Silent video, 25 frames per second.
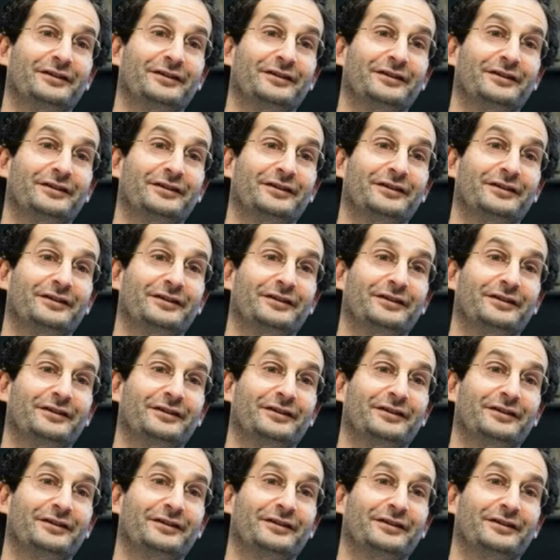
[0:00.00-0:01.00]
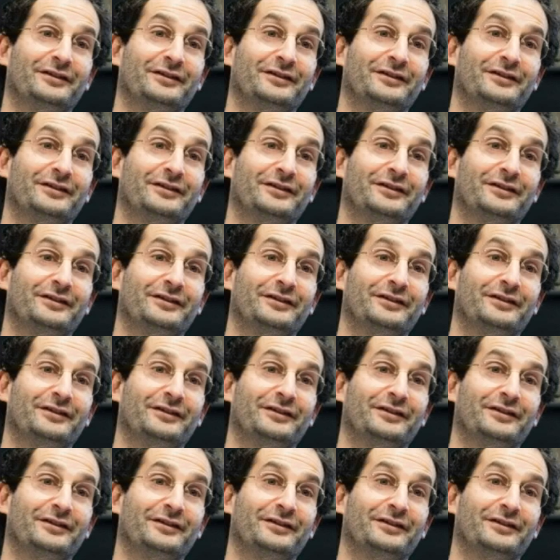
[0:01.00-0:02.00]

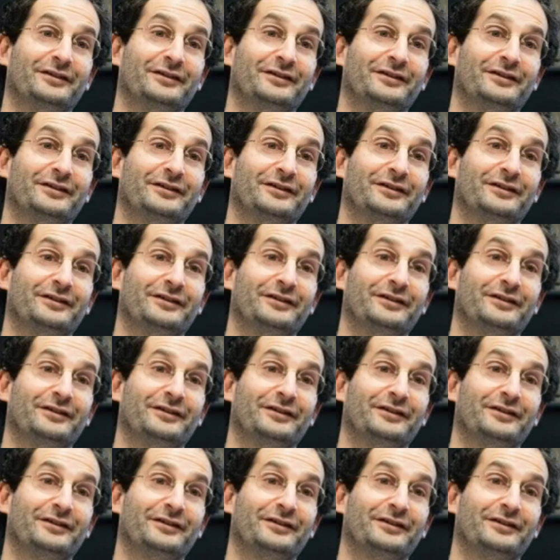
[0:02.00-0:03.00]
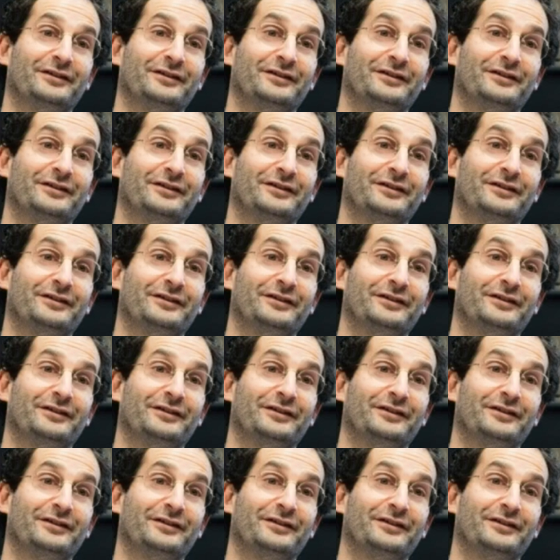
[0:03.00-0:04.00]

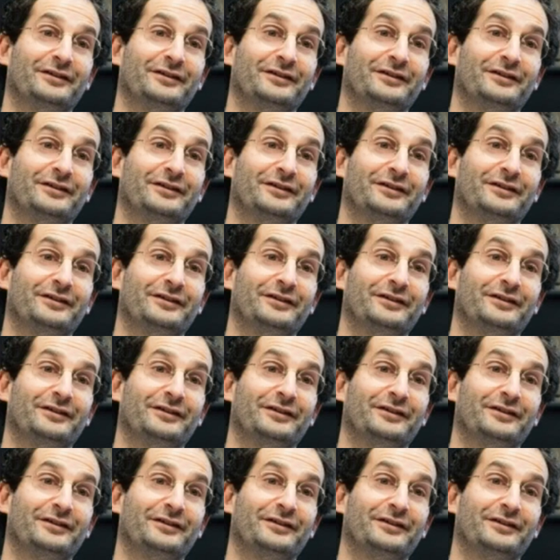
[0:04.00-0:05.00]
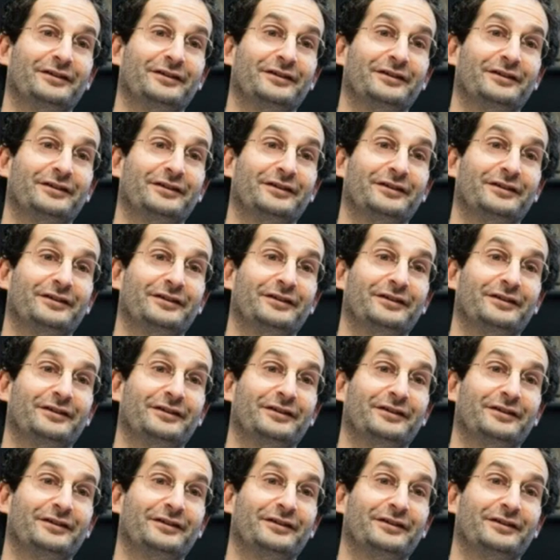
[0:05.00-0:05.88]
The person shown says nothing.